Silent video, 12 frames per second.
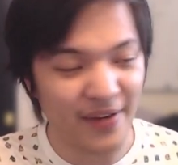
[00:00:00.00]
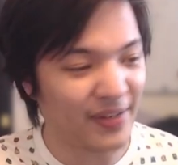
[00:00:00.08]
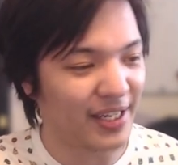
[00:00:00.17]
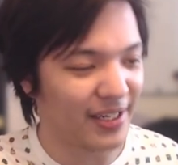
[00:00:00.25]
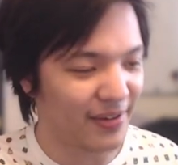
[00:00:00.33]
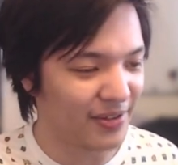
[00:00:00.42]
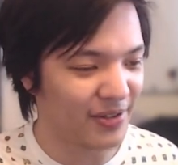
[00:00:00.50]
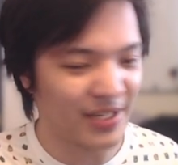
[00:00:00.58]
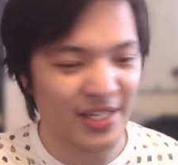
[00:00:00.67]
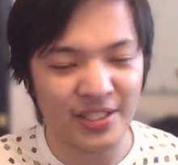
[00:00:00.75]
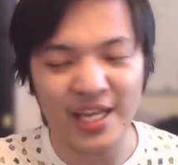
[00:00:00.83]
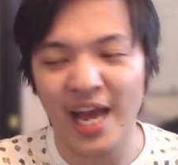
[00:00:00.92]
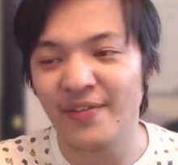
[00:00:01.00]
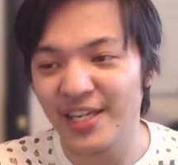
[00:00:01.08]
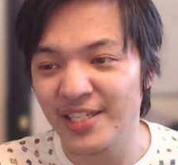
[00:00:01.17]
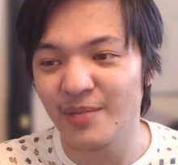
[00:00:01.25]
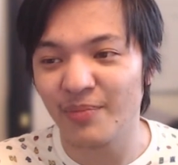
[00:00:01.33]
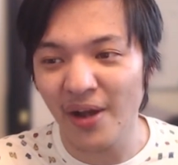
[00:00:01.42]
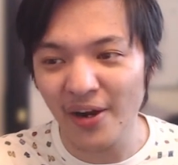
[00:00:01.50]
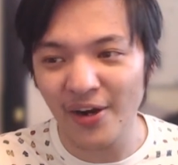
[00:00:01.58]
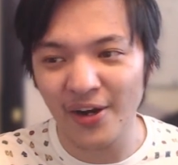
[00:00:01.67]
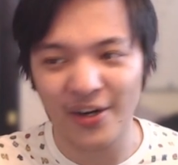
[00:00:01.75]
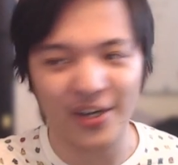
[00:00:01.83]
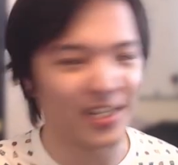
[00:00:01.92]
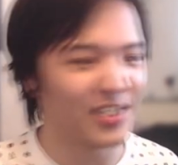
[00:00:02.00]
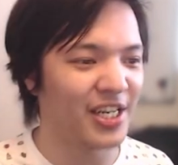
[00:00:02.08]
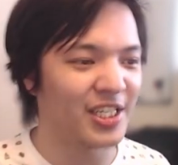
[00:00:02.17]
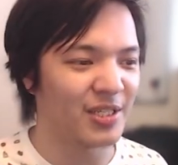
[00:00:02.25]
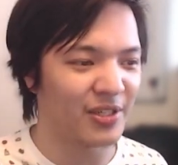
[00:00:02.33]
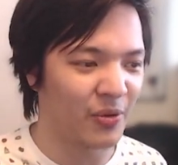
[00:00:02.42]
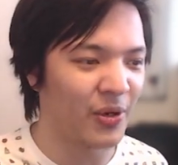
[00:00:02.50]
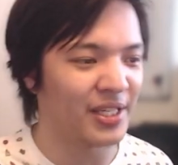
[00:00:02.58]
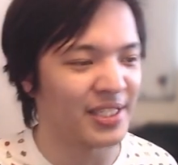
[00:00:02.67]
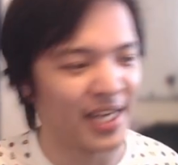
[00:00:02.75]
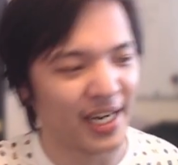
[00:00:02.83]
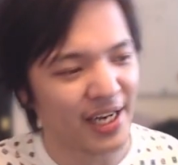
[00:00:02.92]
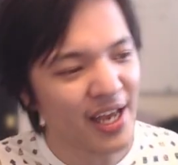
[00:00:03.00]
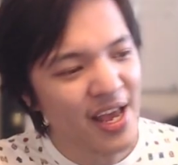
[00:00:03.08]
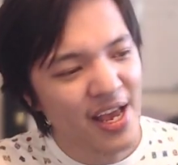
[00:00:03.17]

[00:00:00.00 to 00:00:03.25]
like have an easy block on her because she has quick attack.